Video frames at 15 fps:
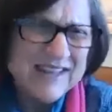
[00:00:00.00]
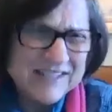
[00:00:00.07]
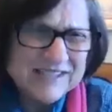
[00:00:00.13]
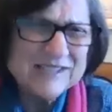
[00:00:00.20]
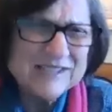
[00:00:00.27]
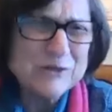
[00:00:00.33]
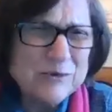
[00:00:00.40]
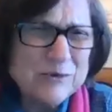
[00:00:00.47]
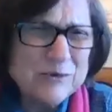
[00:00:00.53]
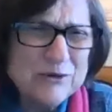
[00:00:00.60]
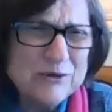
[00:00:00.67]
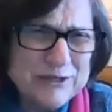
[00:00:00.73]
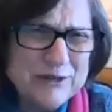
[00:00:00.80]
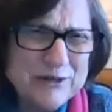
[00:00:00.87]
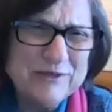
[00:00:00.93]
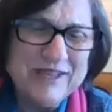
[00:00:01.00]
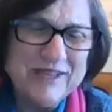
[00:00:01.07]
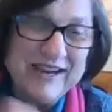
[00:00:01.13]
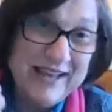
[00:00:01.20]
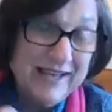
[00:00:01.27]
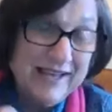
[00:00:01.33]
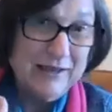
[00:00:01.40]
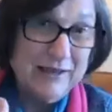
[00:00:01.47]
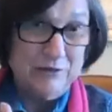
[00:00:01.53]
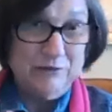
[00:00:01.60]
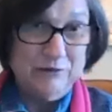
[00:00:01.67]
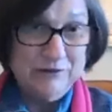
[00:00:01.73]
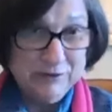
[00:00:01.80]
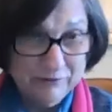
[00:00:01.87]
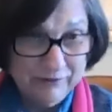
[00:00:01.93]
it's so good to know that A, you
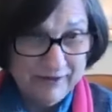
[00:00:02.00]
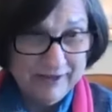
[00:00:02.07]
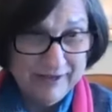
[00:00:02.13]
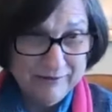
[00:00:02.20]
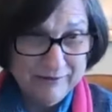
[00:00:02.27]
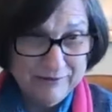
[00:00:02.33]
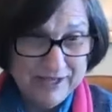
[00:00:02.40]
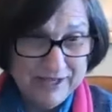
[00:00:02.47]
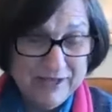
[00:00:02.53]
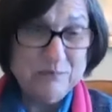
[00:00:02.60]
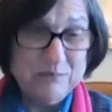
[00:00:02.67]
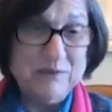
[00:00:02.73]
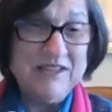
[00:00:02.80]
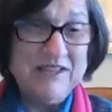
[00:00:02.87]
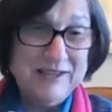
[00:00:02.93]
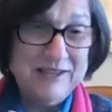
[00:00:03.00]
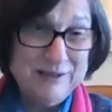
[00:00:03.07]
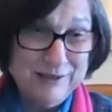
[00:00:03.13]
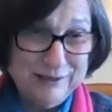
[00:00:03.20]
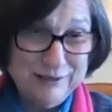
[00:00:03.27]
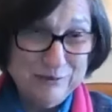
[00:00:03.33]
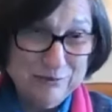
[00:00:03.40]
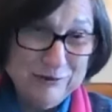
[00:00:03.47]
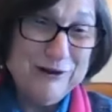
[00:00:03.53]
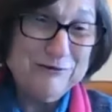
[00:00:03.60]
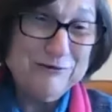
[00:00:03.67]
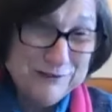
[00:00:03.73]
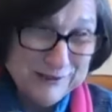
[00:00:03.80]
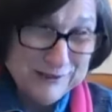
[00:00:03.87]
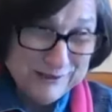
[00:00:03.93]
survived, and B, that the
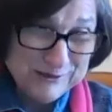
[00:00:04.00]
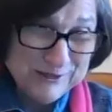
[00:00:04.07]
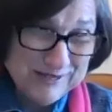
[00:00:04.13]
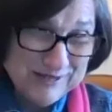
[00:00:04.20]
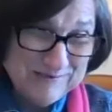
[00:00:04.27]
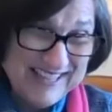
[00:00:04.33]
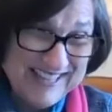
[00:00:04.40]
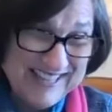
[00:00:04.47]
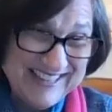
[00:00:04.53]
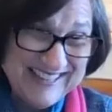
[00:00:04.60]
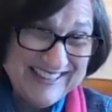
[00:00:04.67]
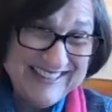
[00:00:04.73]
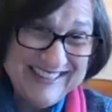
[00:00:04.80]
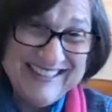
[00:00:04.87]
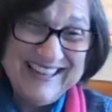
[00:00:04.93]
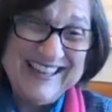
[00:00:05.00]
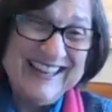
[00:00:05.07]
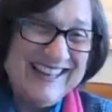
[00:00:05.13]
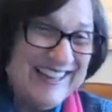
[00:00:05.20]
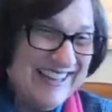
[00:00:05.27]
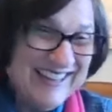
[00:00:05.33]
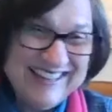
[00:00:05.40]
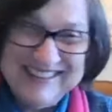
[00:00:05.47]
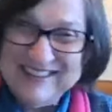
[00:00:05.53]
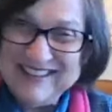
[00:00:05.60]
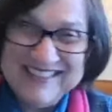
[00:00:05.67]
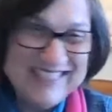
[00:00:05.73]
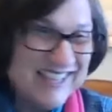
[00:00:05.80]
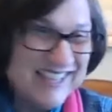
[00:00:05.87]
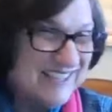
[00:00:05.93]
profits are coming in and
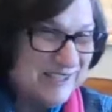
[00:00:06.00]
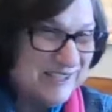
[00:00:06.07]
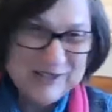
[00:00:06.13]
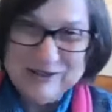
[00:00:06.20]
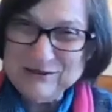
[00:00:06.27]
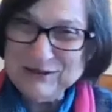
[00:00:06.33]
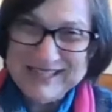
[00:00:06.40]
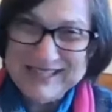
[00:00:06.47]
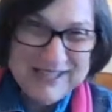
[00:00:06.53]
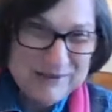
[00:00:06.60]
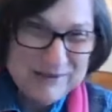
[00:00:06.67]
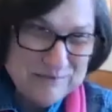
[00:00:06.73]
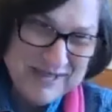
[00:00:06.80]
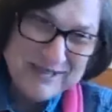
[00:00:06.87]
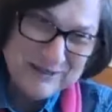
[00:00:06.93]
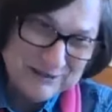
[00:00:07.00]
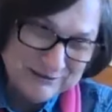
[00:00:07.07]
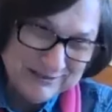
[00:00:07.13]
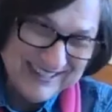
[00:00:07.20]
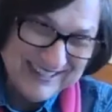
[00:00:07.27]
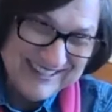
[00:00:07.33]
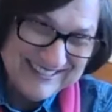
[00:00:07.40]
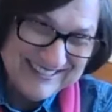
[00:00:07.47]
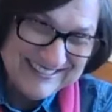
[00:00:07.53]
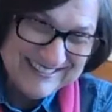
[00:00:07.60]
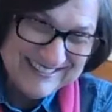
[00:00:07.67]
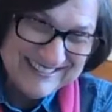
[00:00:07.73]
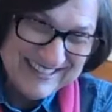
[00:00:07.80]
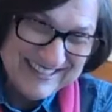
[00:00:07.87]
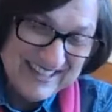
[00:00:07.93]
things can only get better, right?
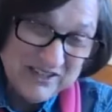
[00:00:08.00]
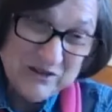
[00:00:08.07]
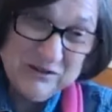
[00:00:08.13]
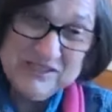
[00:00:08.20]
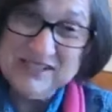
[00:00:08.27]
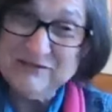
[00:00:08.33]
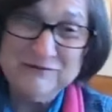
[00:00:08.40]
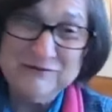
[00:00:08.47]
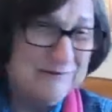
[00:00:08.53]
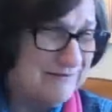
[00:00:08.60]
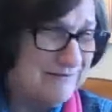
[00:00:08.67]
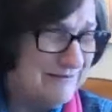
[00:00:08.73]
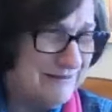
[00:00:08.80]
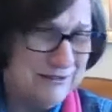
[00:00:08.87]
I yes, know it's a so.